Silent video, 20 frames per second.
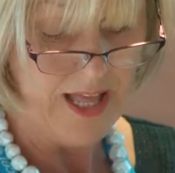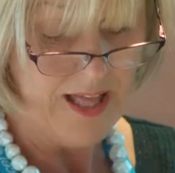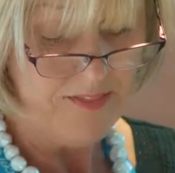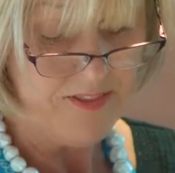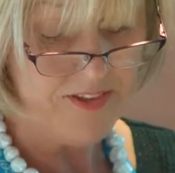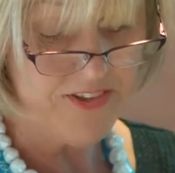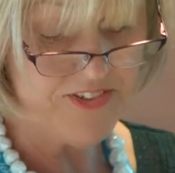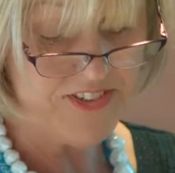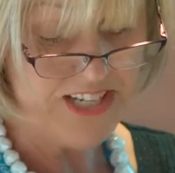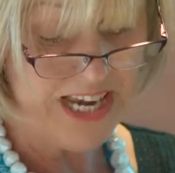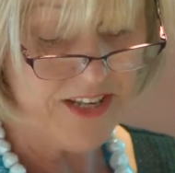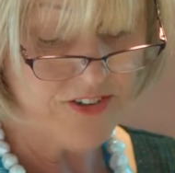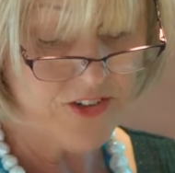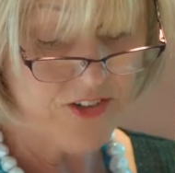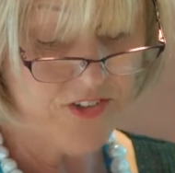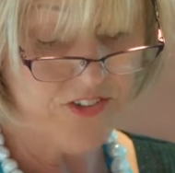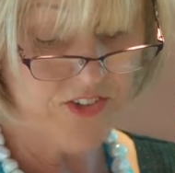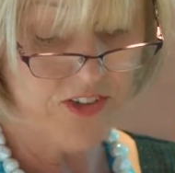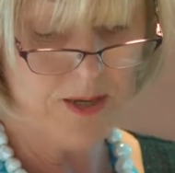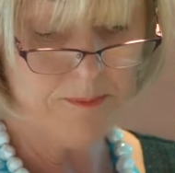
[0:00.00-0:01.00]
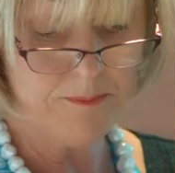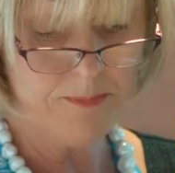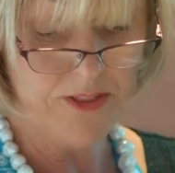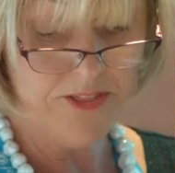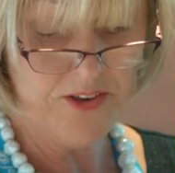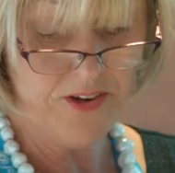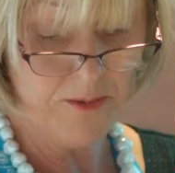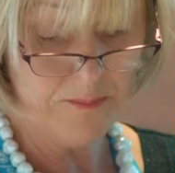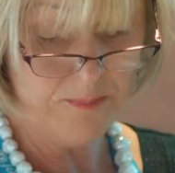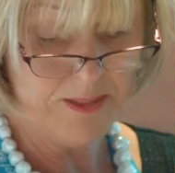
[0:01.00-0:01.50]
The standards keep
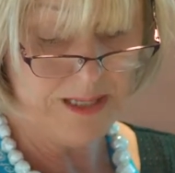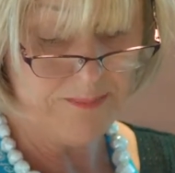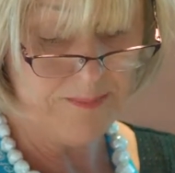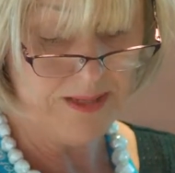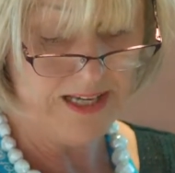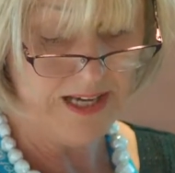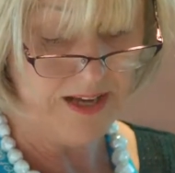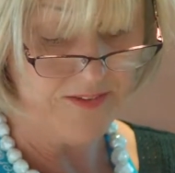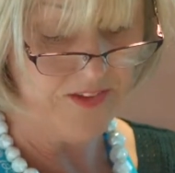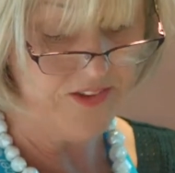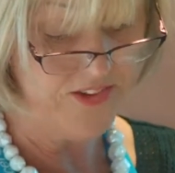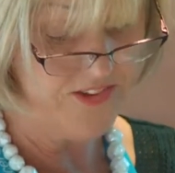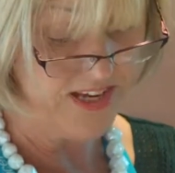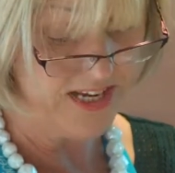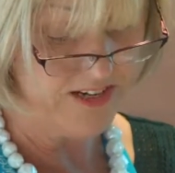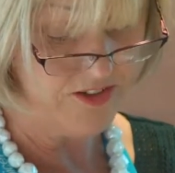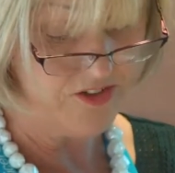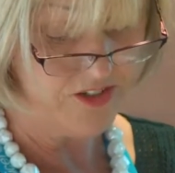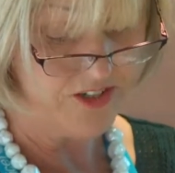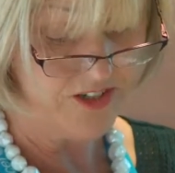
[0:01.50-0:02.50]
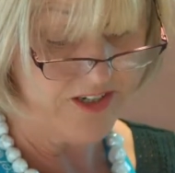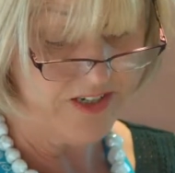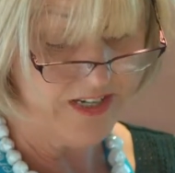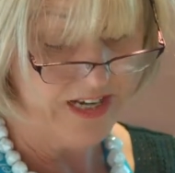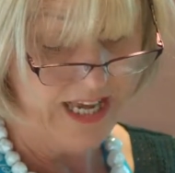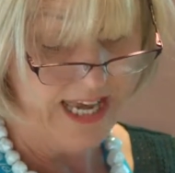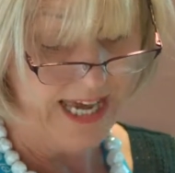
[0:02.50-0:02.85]
mother and baby at the centre